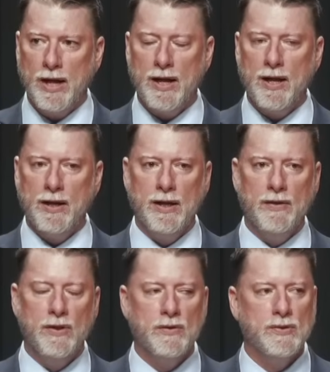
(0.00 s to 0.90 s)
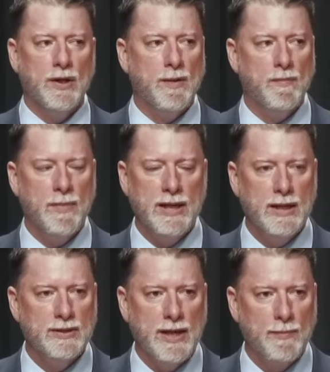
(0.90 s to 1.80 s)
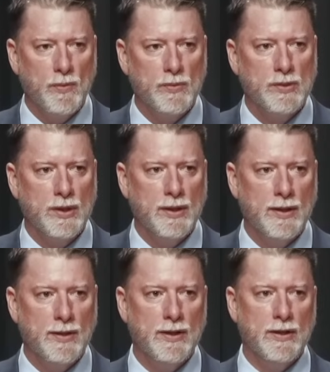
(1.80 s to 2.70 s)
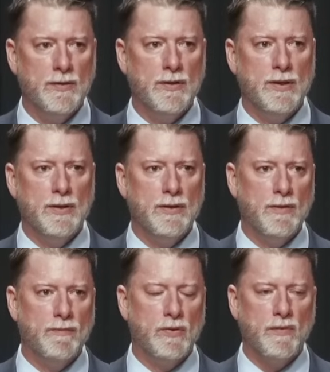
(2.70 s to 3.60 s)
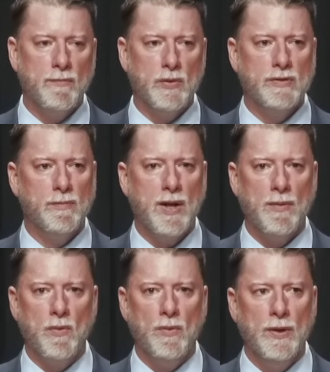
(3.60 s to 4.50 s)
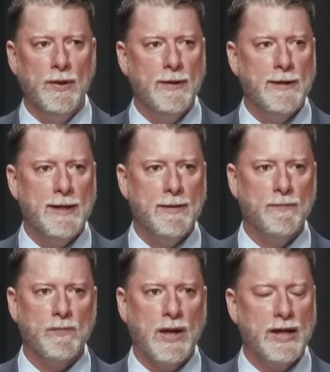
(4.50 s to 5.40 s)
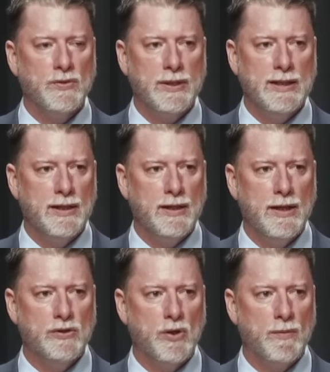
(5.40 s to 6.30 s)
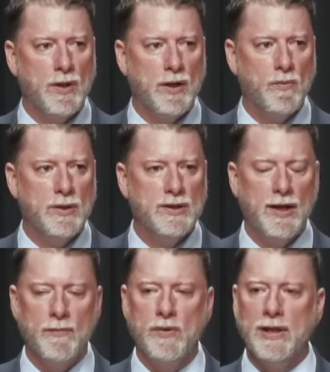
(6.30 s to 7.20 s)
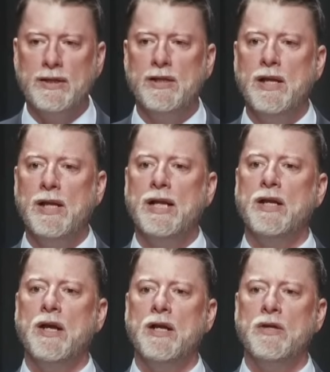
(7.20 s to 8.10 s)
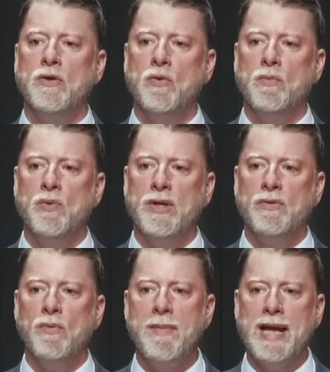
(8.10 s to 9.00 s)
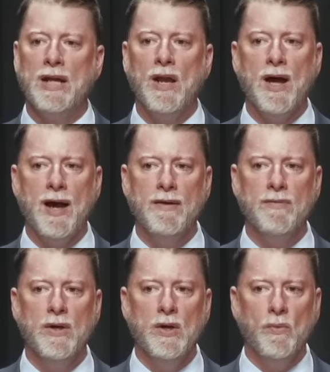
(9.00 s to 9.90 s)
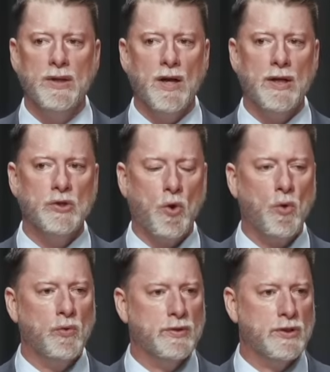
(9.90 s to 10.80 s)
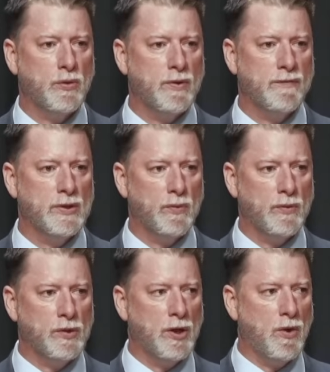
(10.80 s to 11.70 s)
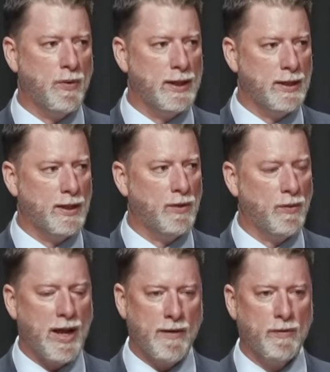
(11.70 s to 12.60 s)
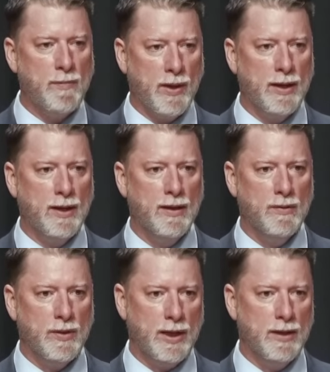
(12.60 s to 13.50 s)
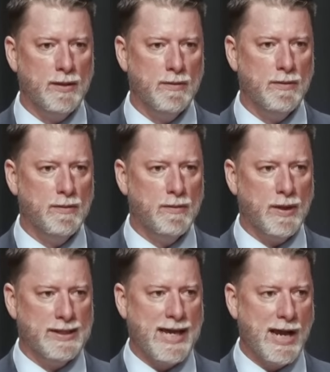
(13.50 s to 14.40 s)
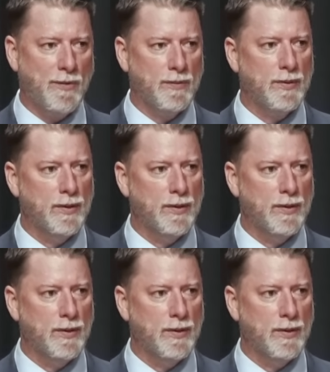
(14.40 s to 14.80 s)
Uh, there's um, many examples uh, in, in the first five books of the Bible um, I actually did a sermon on it one time. Let, let none who breathe remain alive. When God told the children of Israel to go in and kill everybody in a town,